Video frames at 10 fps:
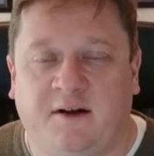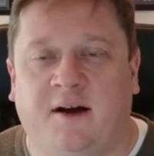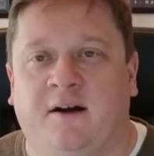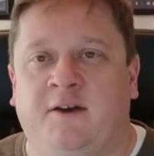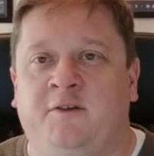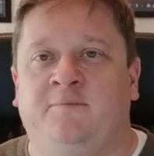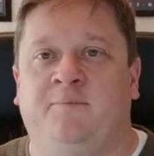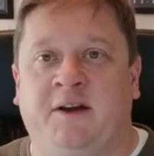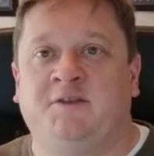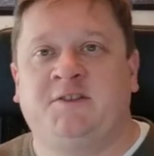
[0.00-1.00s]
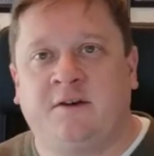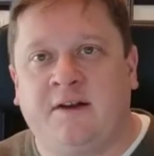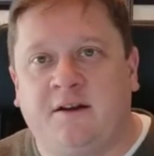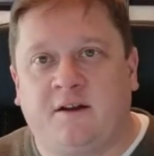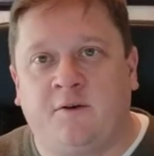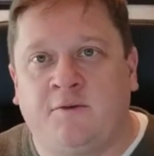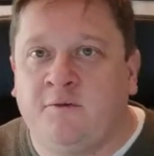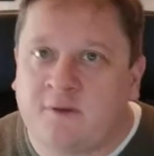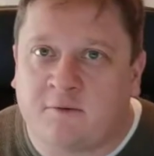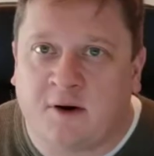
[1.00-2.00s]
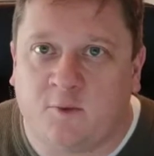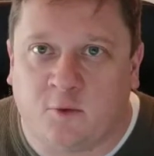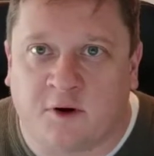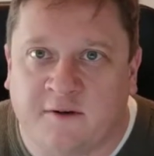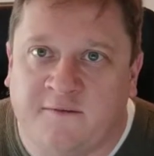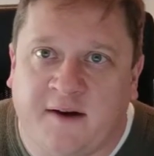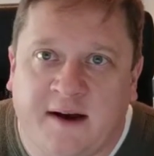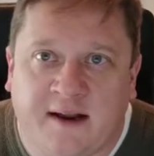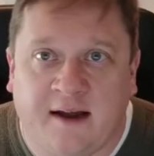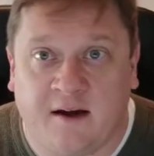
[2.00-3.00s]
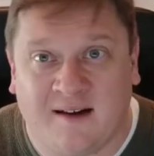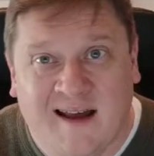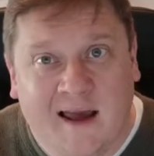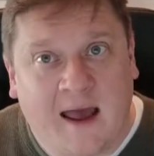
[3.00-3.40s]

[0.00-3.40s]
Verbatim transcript: Uh, you but you still need to go through the grunt work of finding out